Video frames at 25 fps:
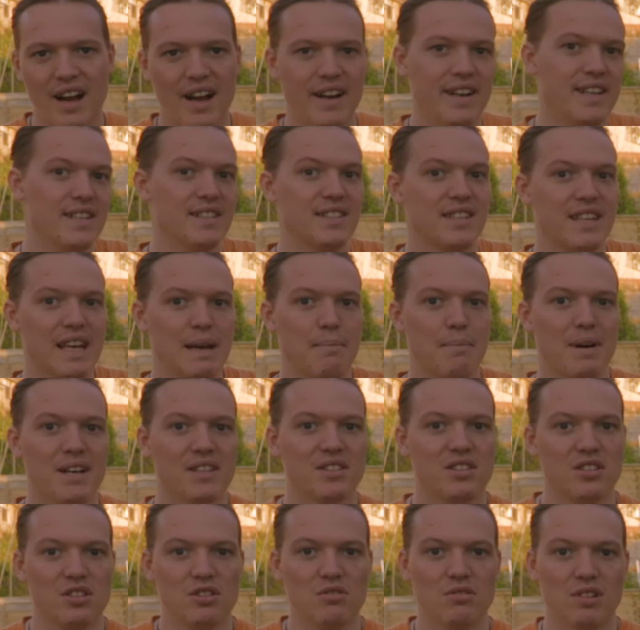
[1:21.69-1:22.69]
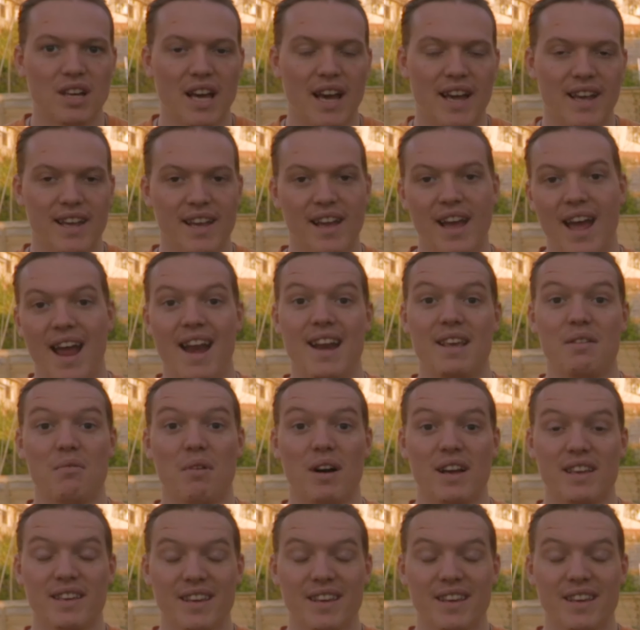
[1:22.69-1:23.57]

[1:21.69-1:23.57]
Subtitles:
I need to get back to the UK anyway.